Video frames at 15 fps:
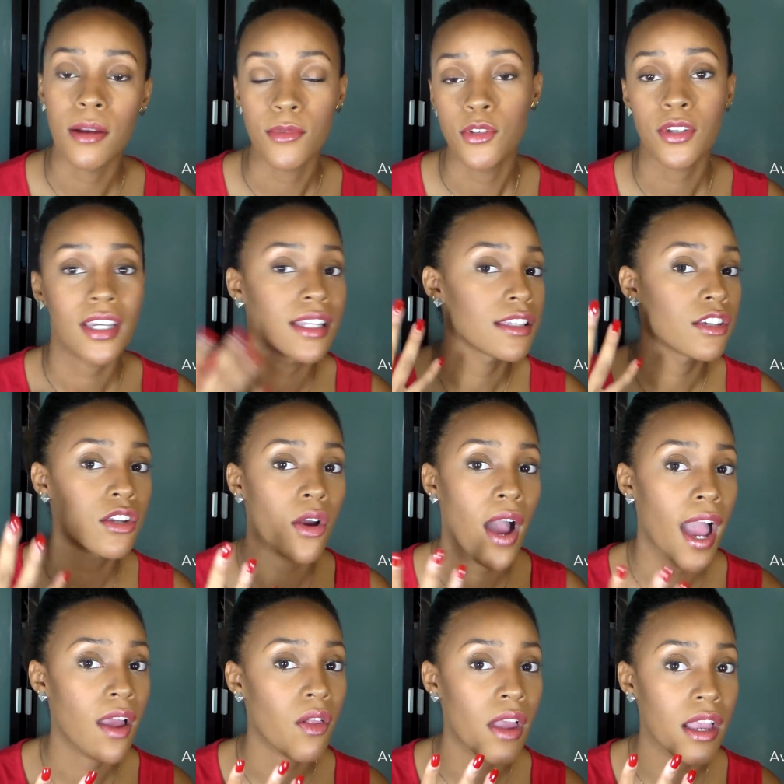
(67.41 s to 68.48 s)
You can,
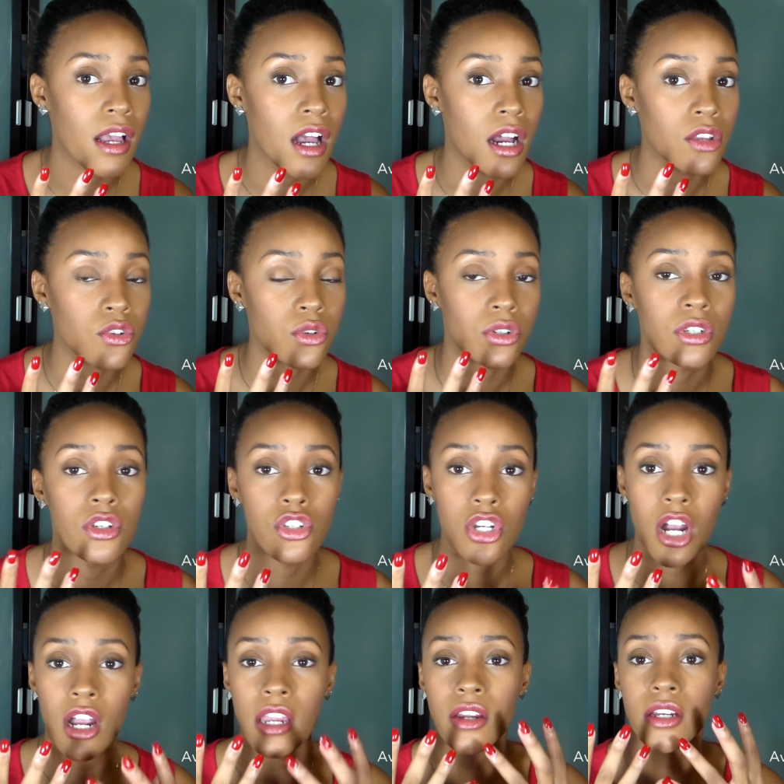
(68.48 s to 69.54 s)
highlight and contour your
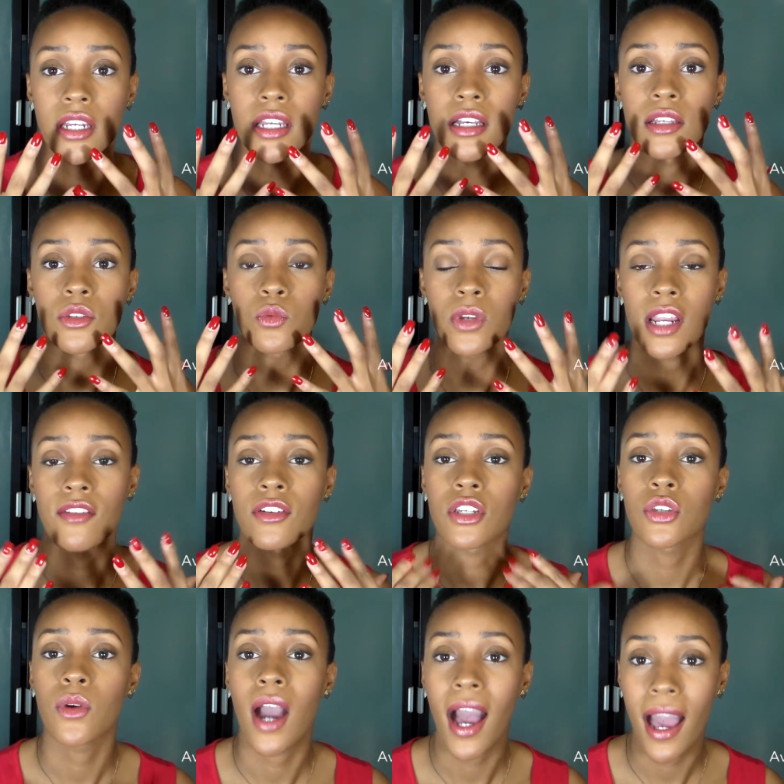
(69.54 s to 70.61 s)
jaw areas. Whatever
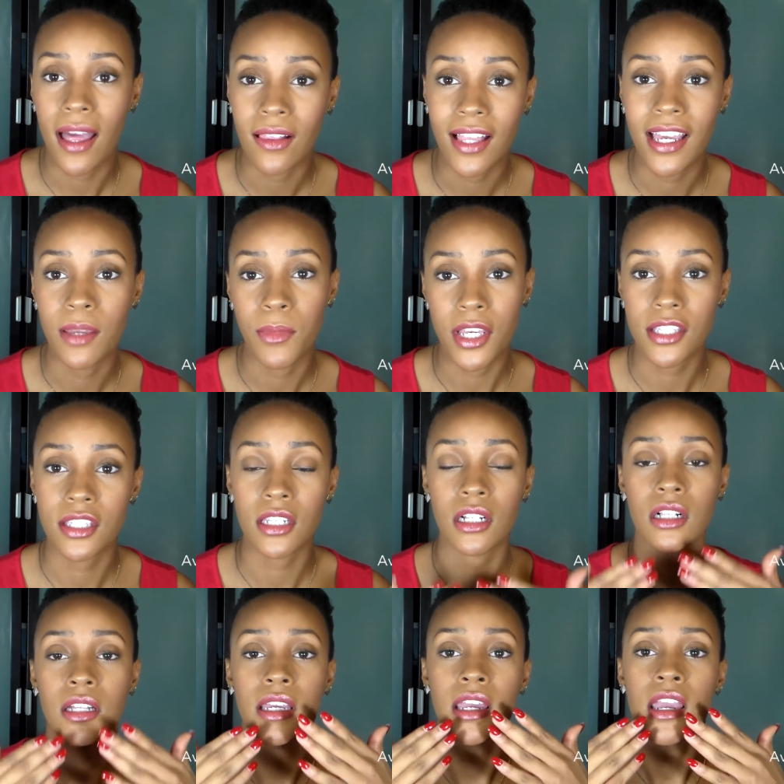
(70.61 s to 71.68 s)
you highlight,
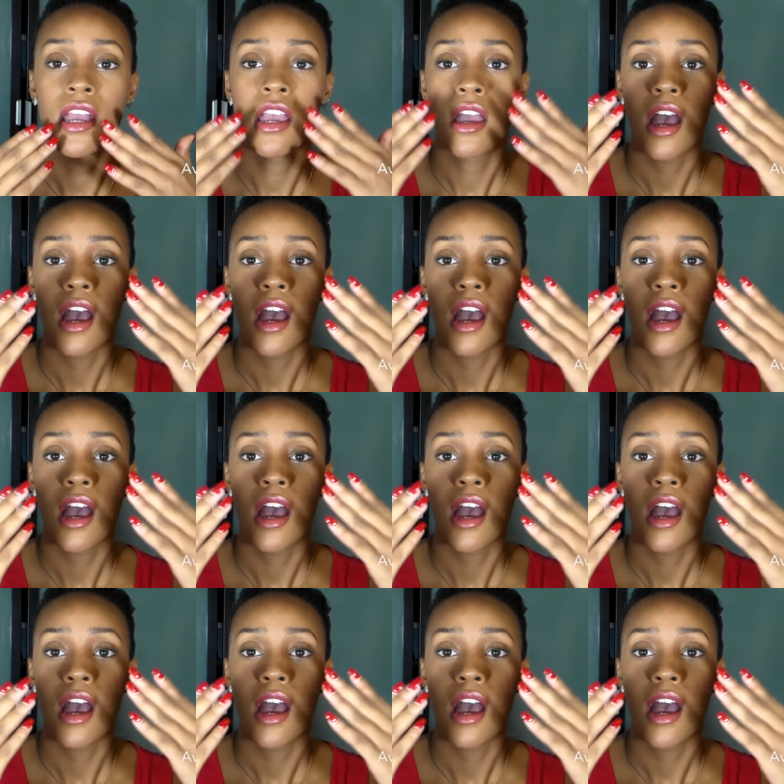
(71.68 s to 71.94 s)
basically,